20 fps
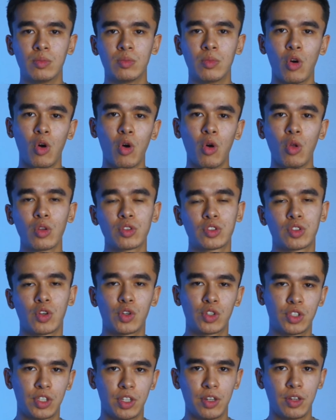all
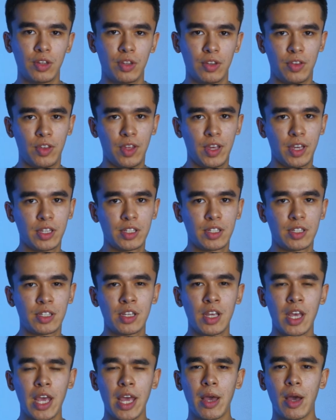sorts of
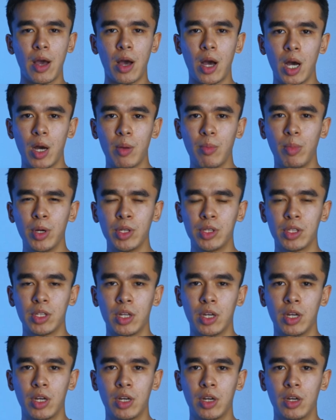things. But
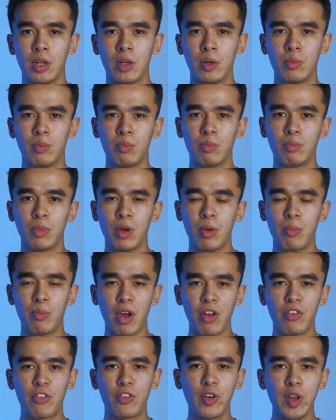
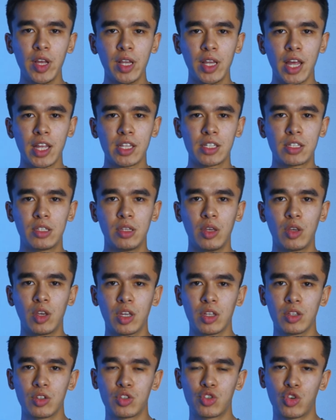by freelance, you
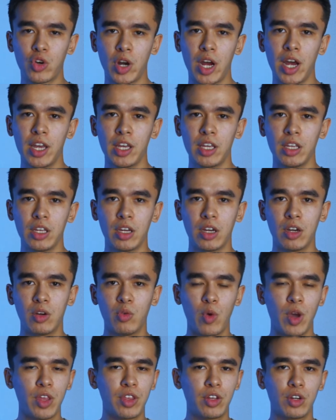can try
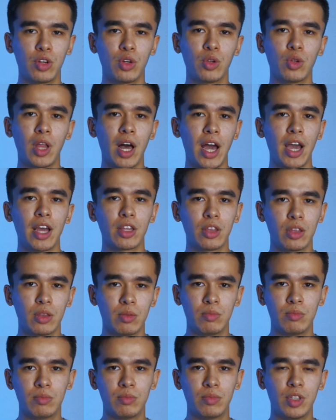whether you like
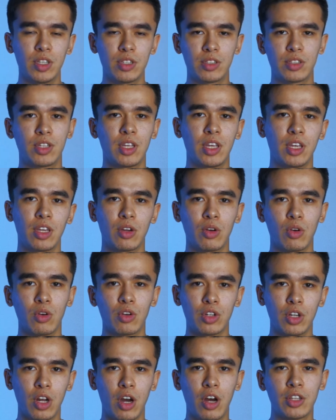this thing
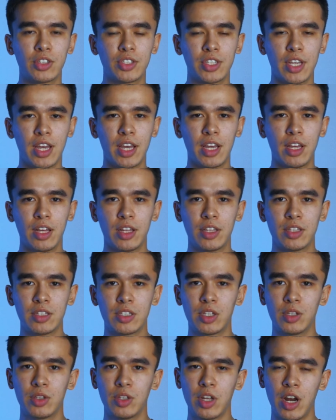or not. And
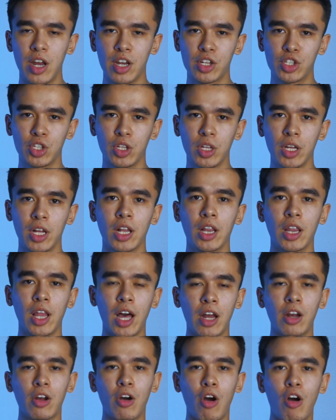there are actually a
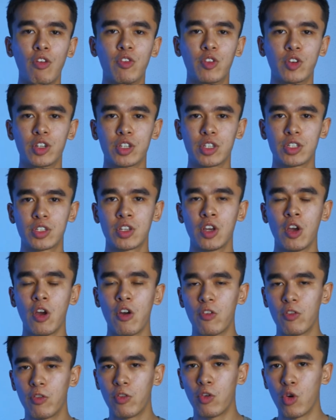lot of offers
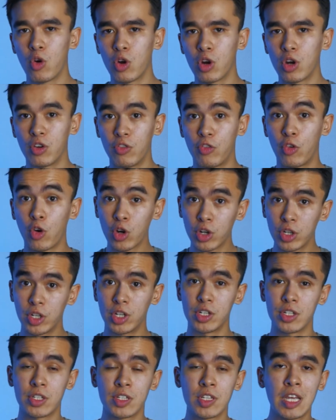for
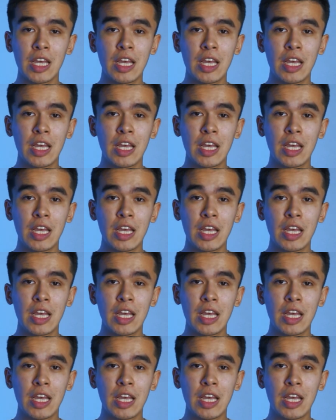foreigners,